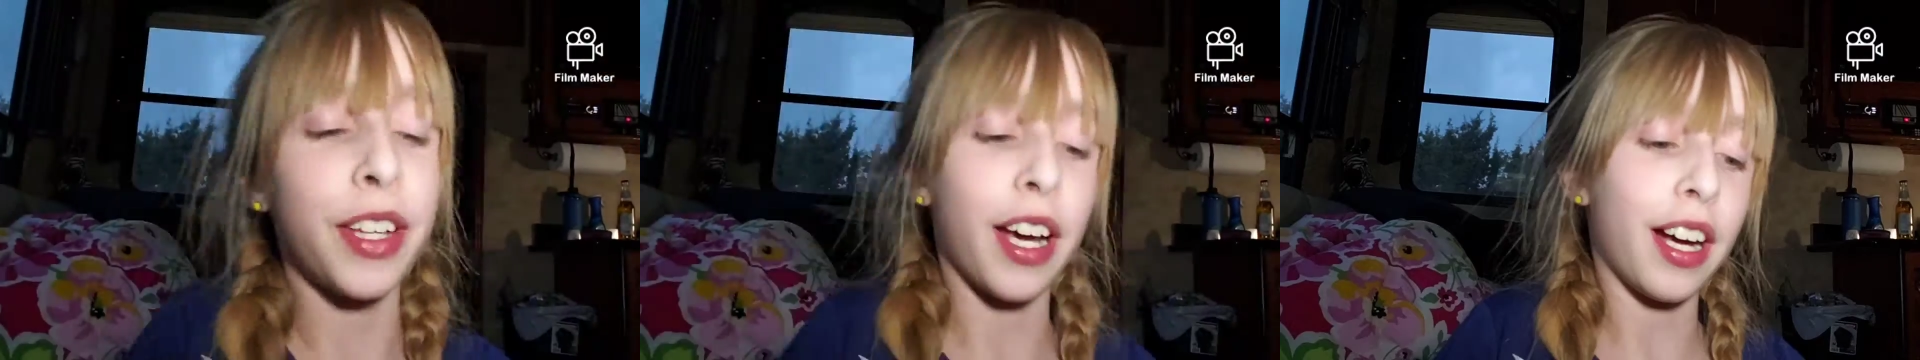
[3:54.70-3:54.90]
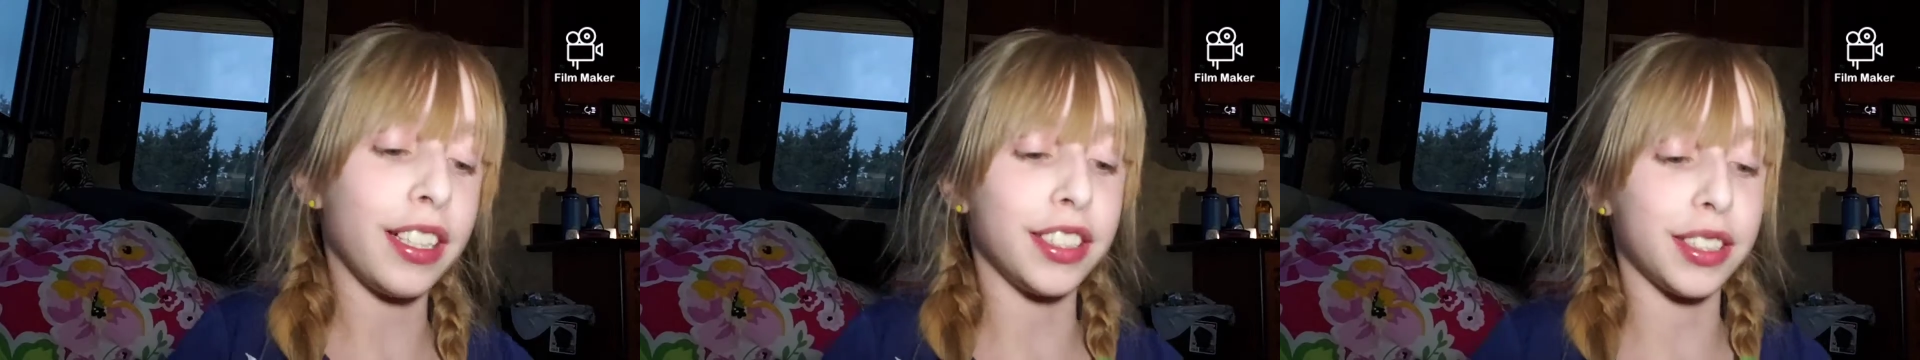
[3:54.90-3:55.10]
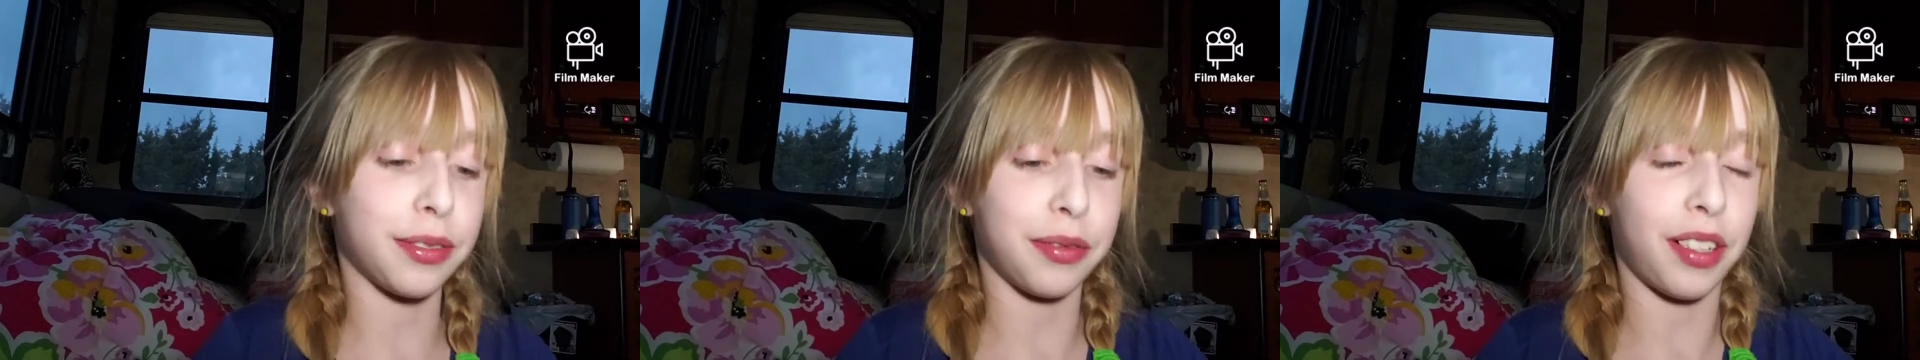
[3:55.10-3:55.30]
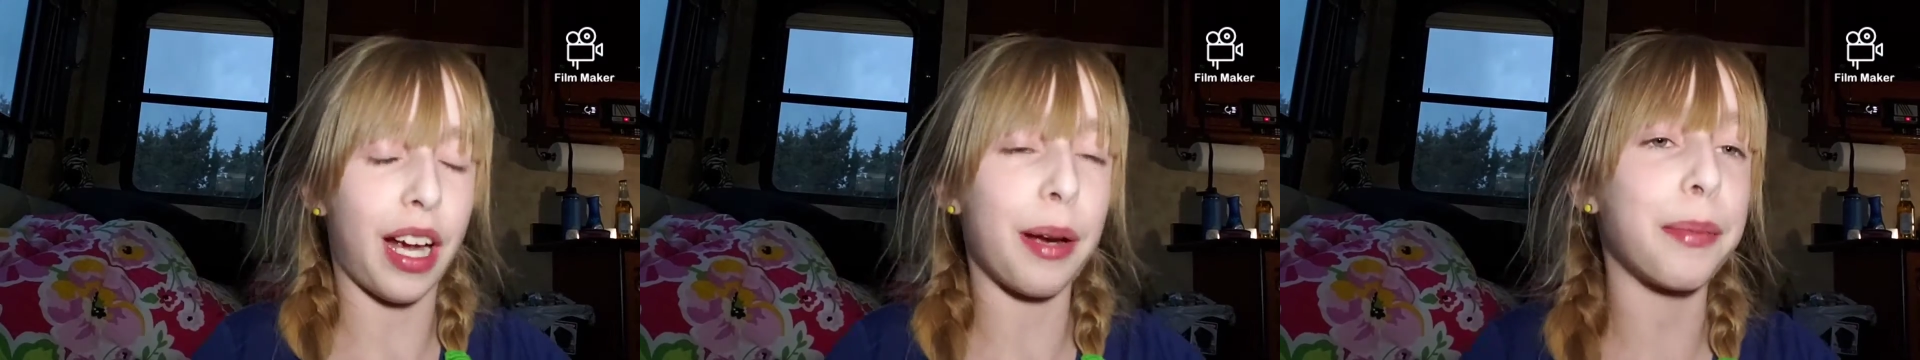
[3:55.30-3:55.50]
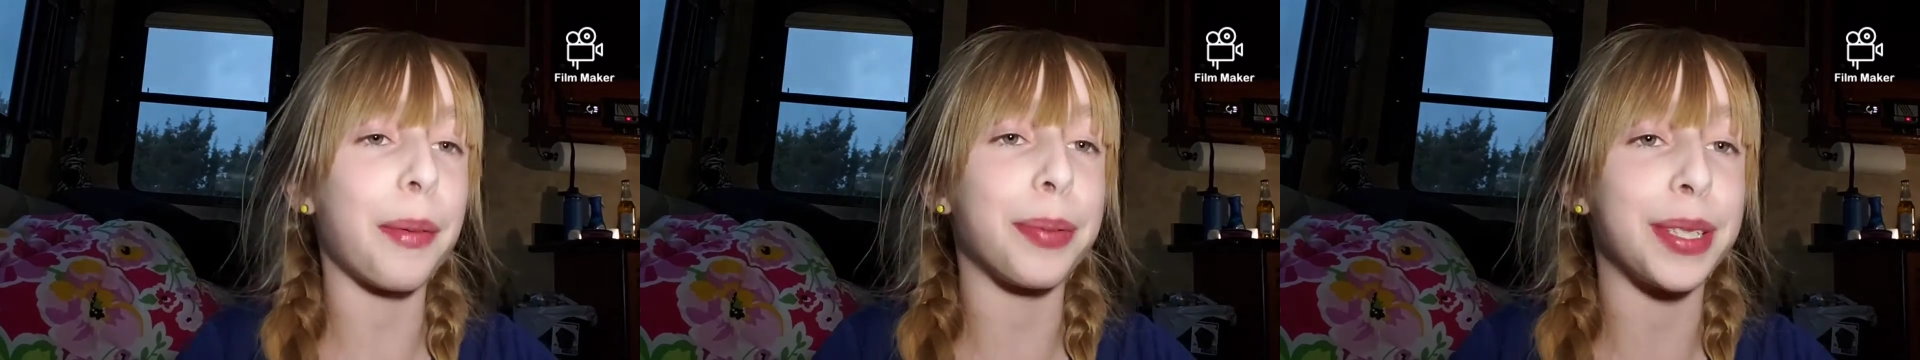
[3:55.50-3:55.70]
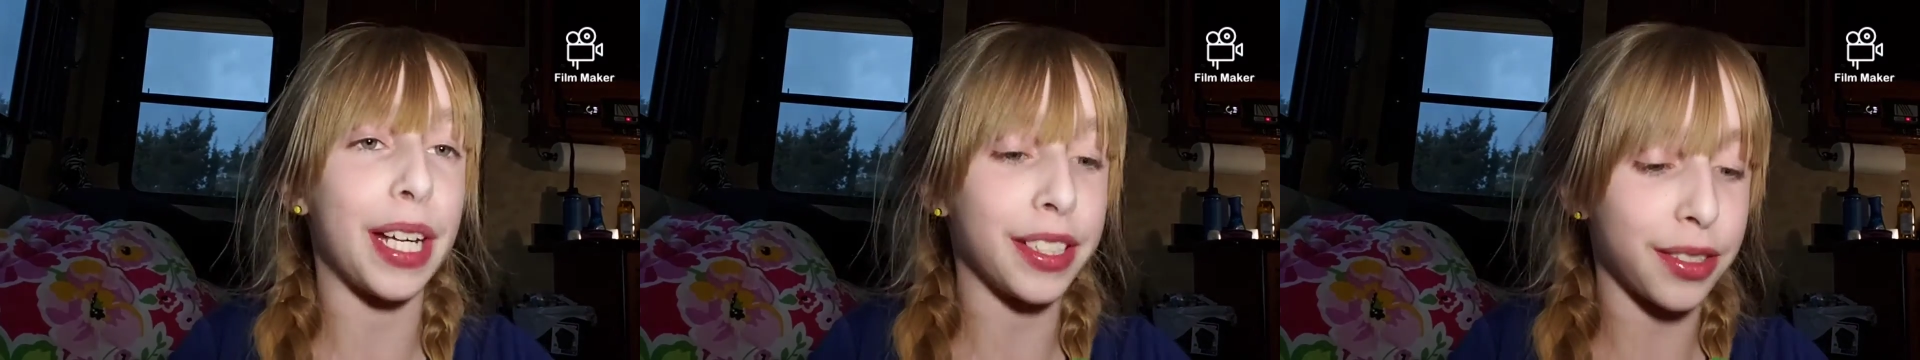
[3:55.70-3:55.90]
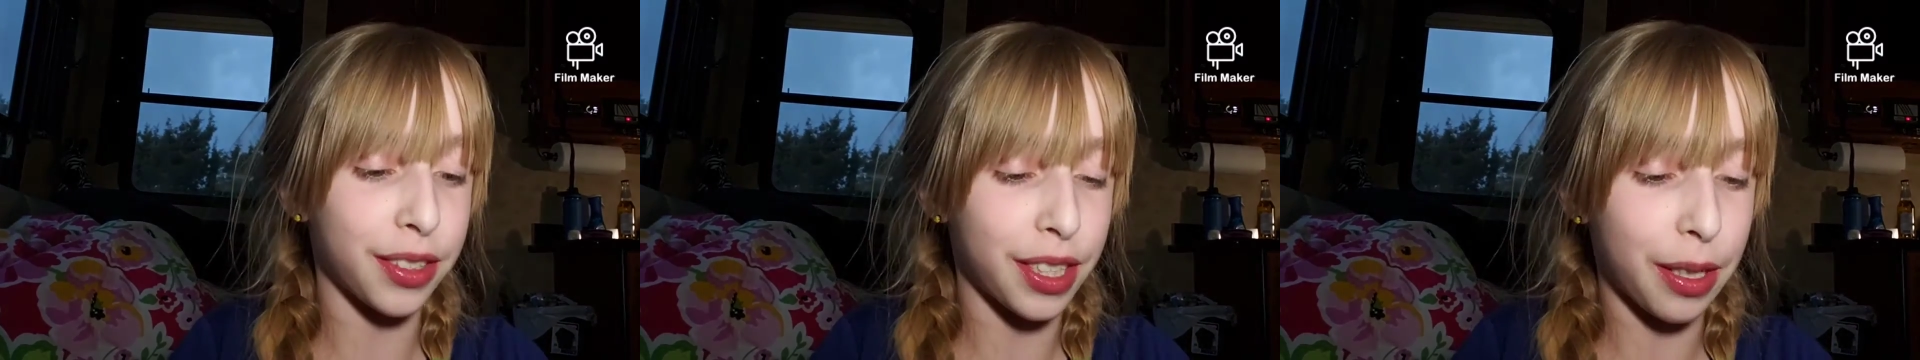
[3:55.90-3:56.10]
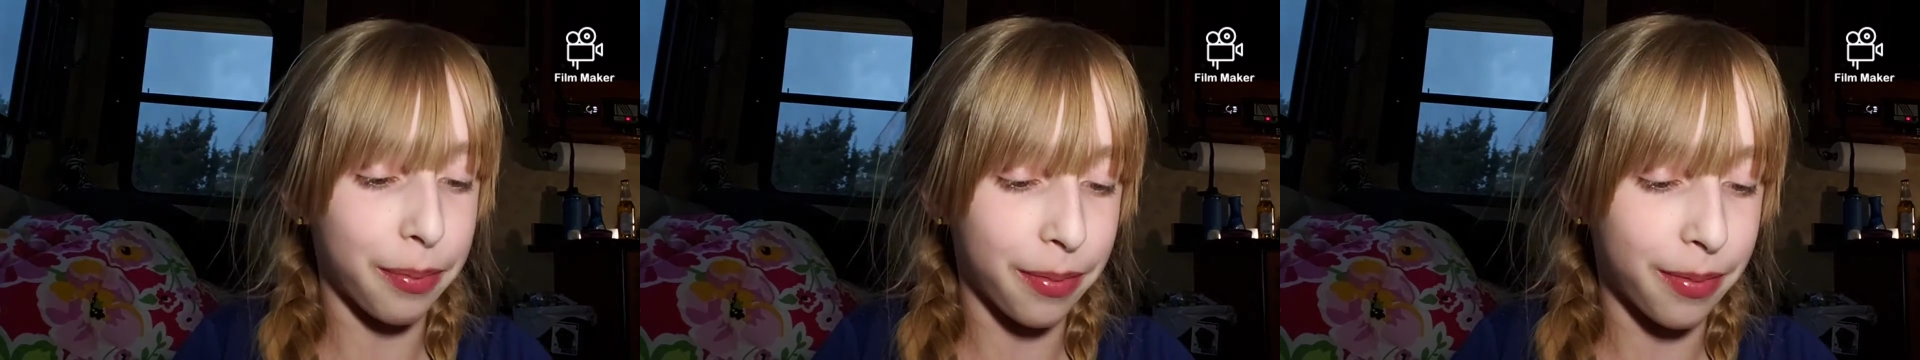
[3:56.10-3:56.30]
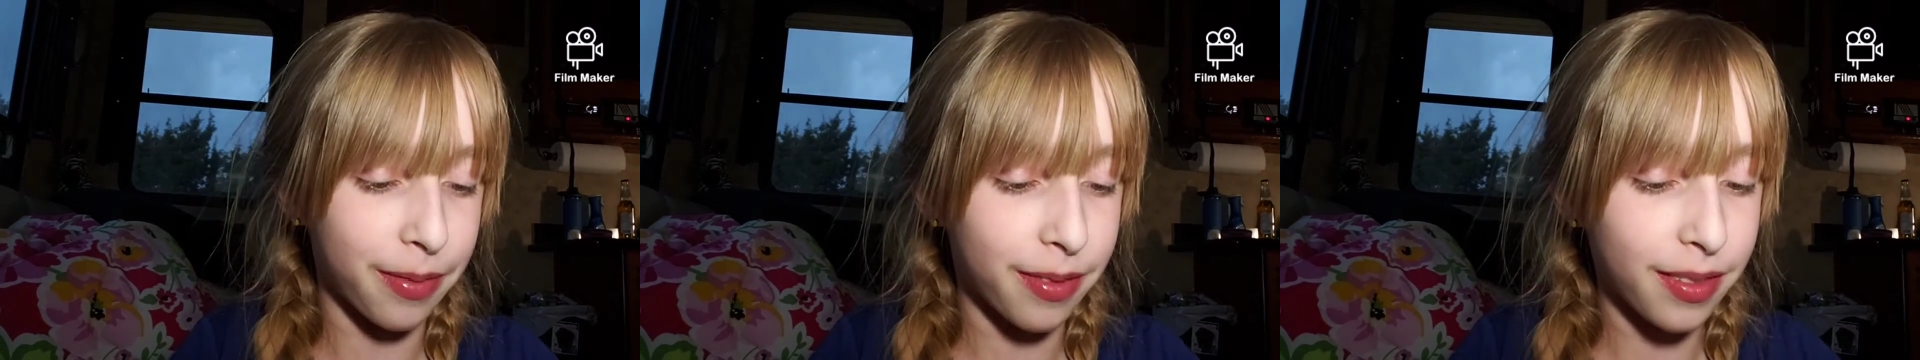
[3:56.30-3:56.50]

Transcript: Yeah, I just, I'm obsessed with them.